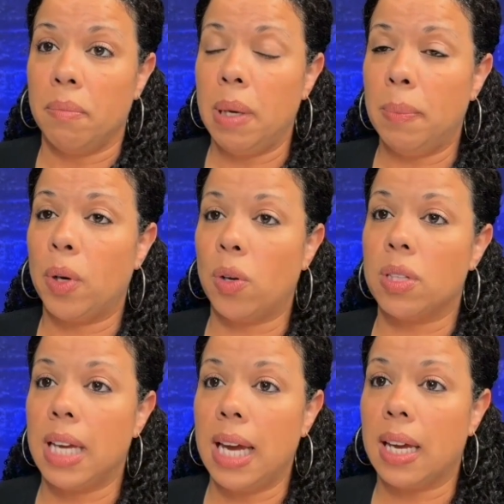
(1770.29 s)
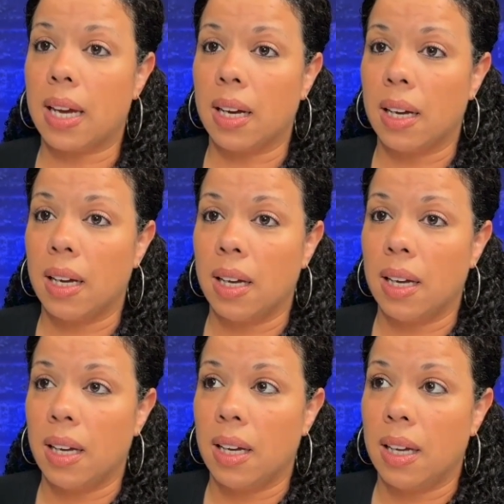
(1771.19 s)
People don't take
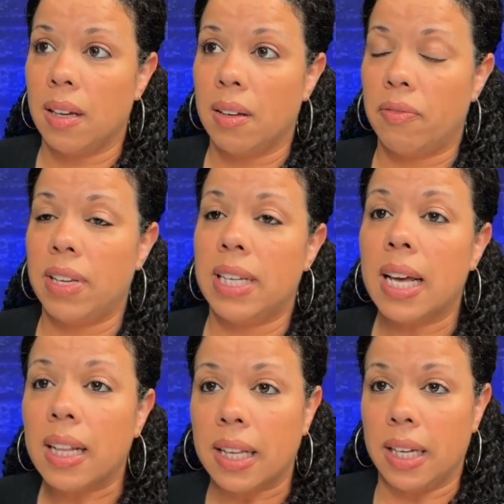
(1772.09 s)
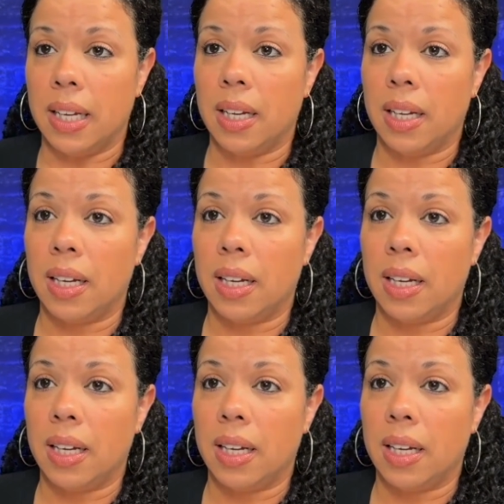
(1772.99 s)
fidelity